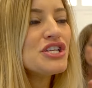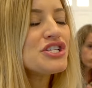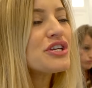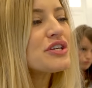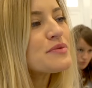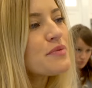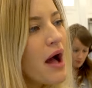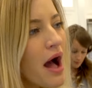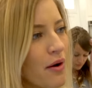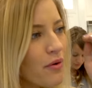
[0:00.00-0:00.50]
she
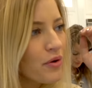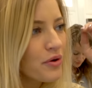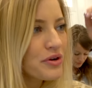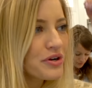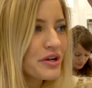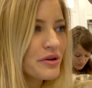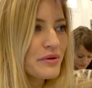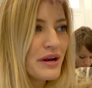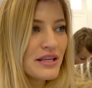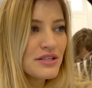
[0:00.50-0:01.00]
goes, well, how old
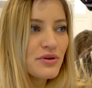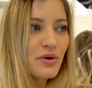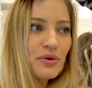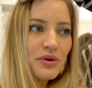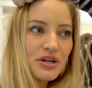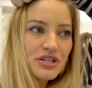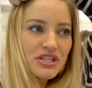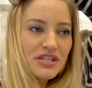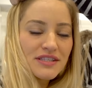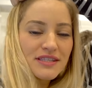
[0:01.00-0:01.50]
are you? And I told
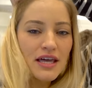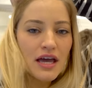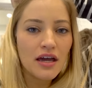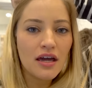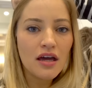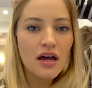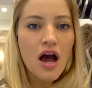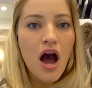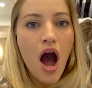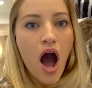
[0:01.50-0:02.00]
her, and she's
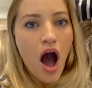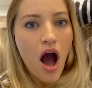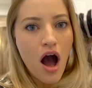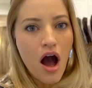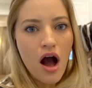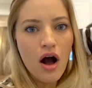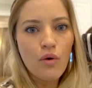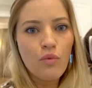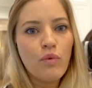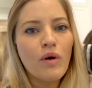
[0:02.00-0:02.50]
like,
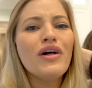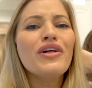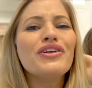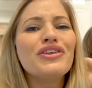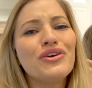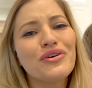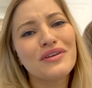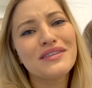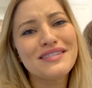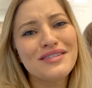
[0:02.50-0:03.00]
oh, well,
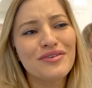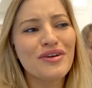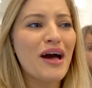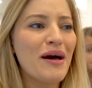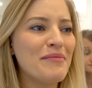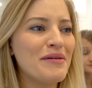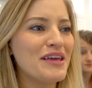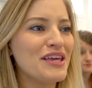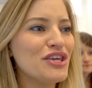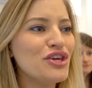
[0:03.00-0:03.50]
you can still
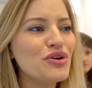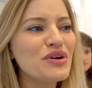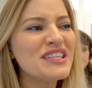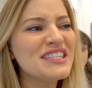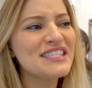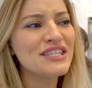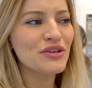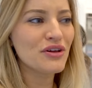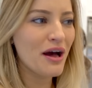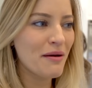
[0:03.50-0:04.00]
come in. You can
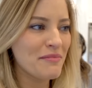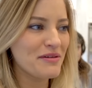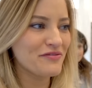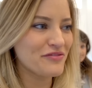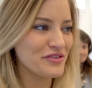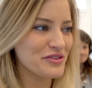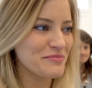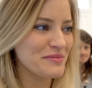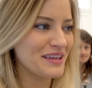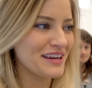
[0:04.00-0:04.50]
still come in for the